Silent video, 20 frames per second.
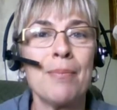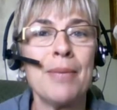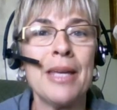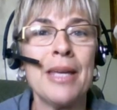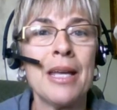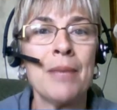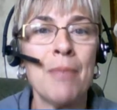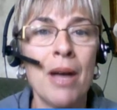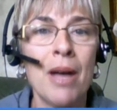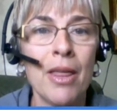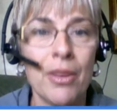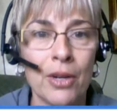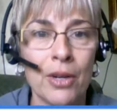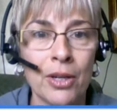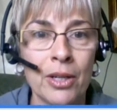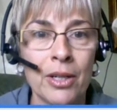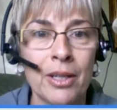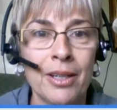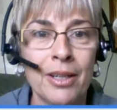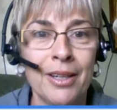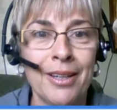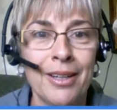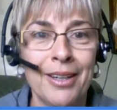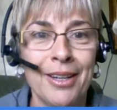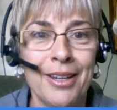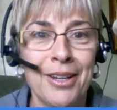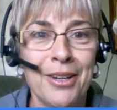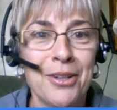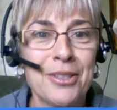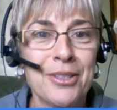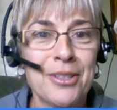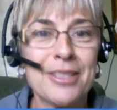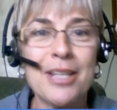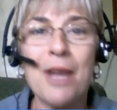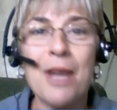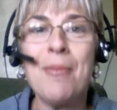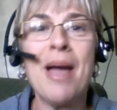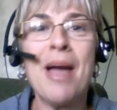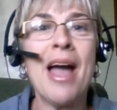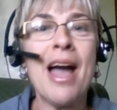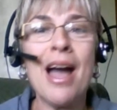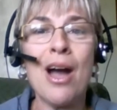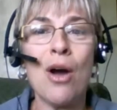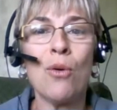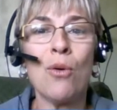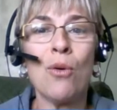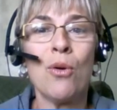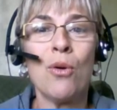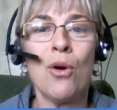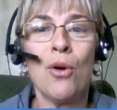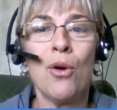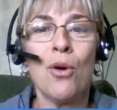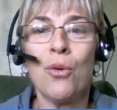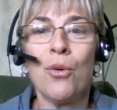being a mother. Somehow,